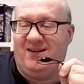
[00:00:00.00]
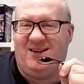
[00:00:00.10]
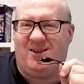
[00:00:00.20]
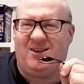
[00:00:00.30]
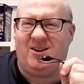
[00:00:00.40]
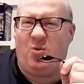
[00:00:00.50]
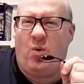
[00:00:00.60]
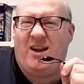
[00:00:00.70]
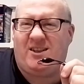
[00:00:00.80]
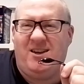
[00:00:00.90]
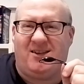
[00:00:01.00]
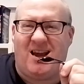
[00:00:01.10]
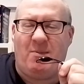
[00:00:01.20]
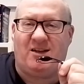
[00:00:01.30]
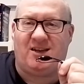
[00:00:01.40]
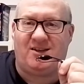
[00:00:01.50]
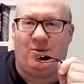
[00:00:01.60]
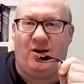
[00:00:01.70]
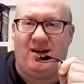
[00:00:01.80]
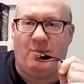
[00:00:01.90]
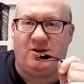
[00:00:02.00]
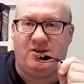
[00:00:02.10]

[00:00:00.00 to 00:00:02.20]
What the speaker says: So you're wasting your time at 61 games